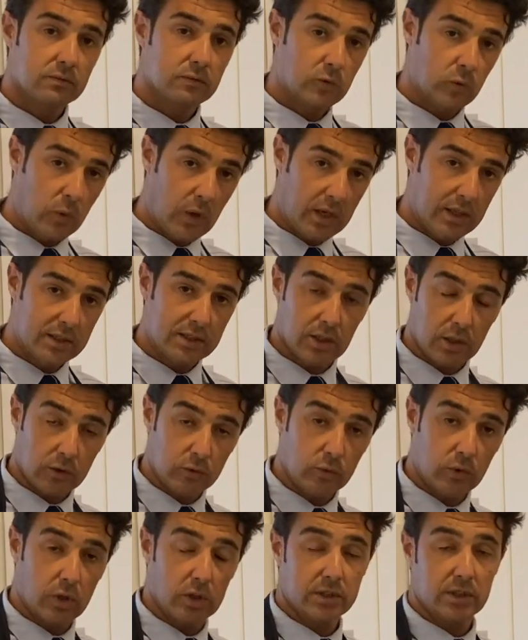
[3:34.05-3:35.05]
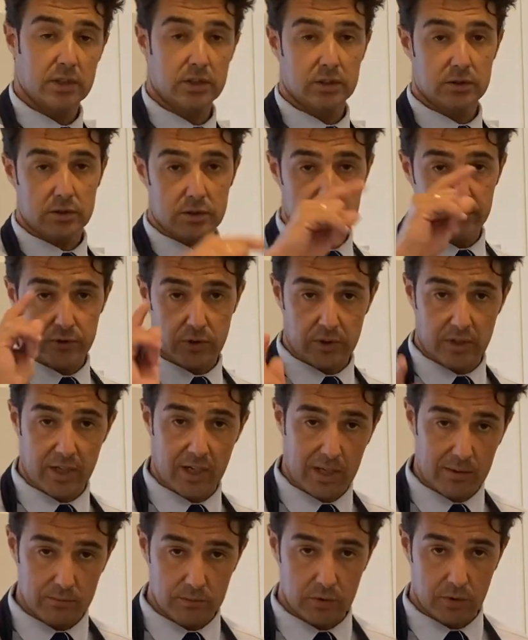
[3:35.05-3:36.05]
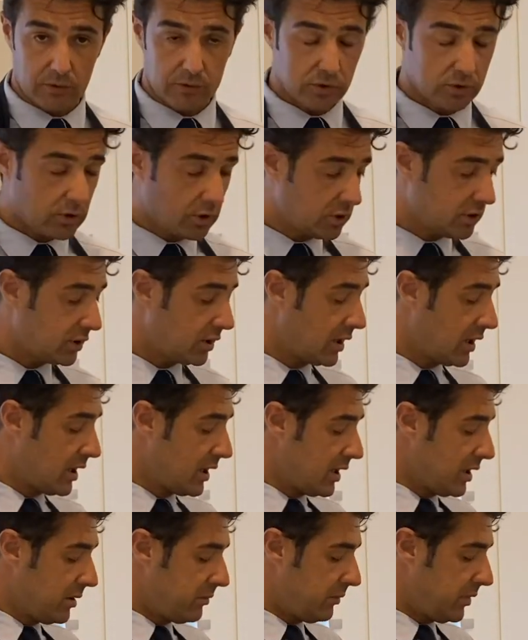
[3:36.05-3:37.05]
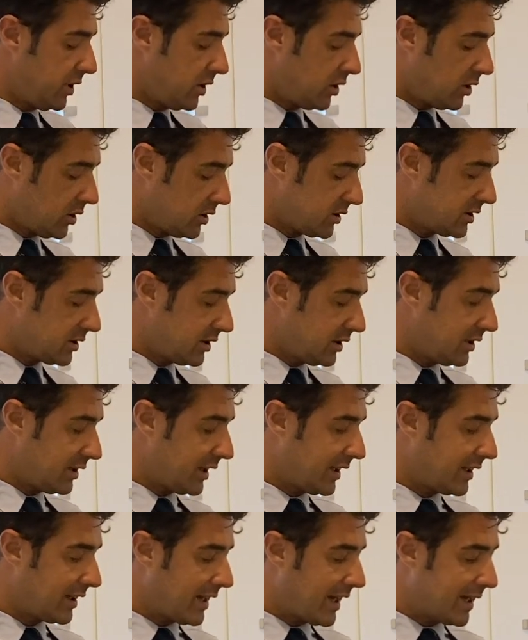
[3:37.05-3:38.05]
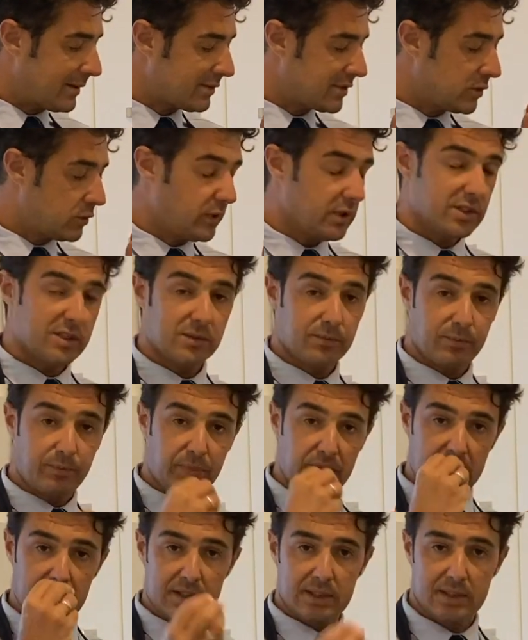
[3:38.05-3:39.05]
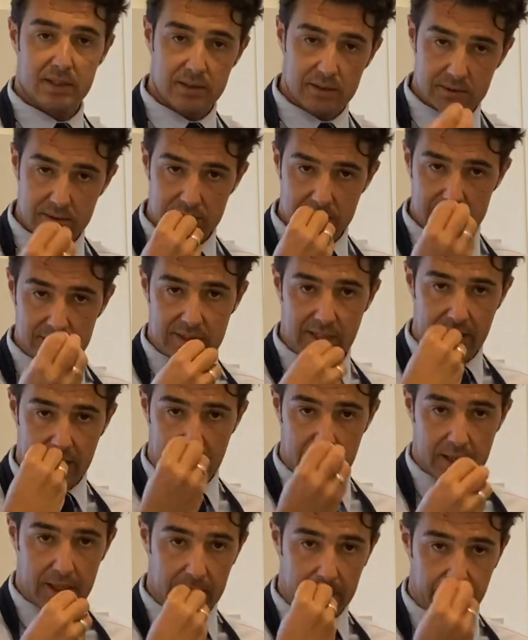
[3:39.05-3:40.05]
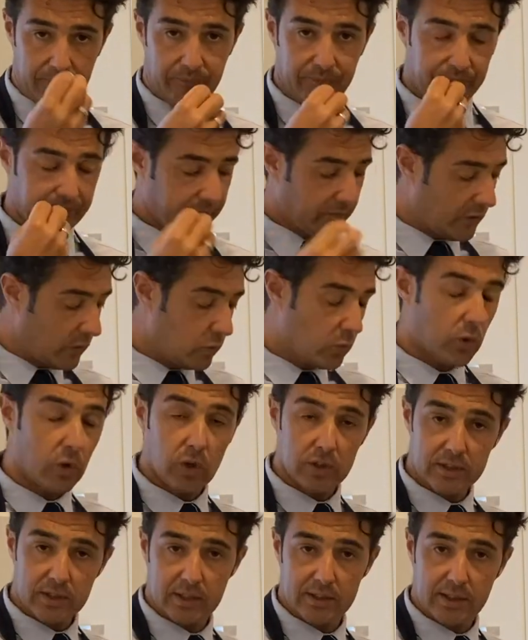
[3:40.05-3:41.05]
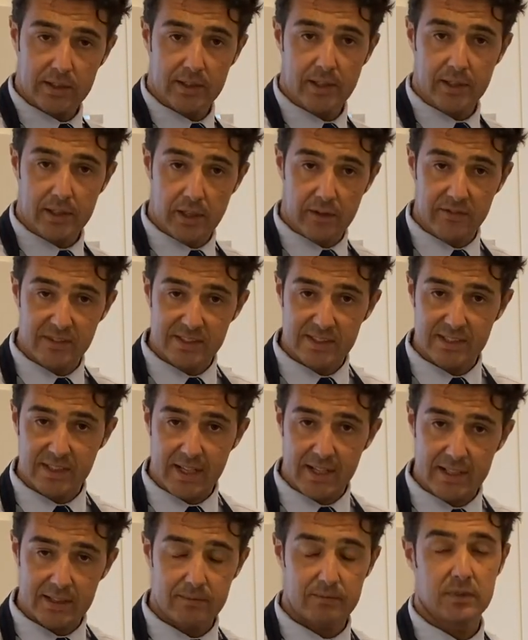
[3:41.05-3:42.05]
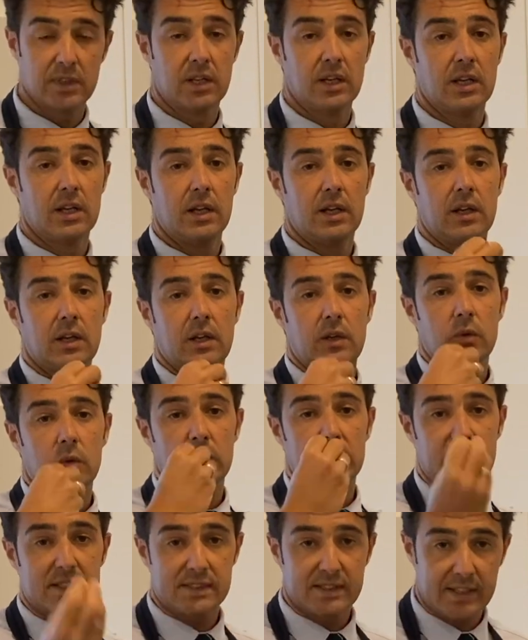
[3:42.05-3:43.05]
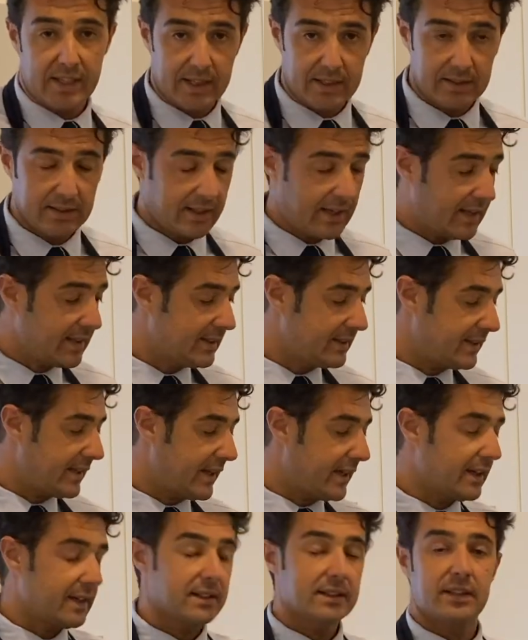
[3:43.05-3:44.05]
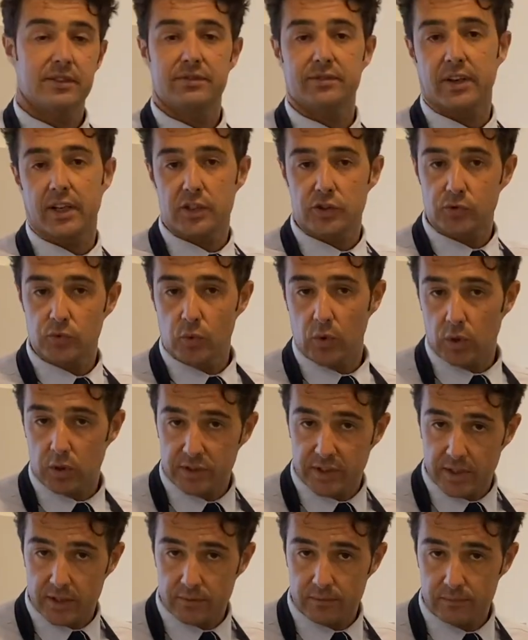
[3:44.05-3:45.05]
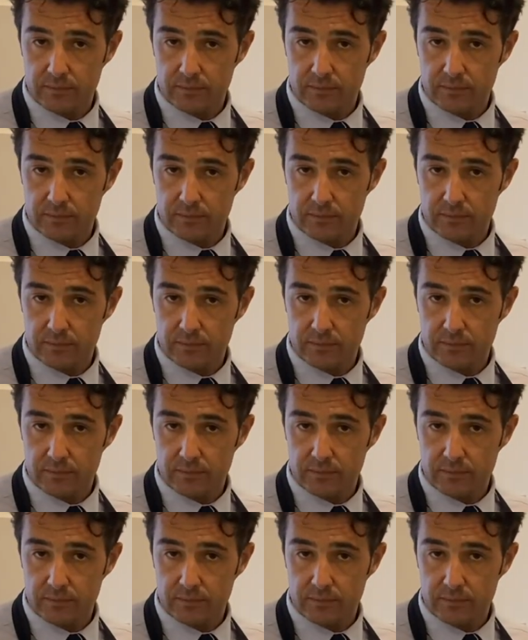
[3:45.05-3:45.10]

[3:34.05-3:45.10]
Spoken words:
1 liter of water, 34 grams of salt, because the clams will spit the water that they have inside with the sand and take the fresh water.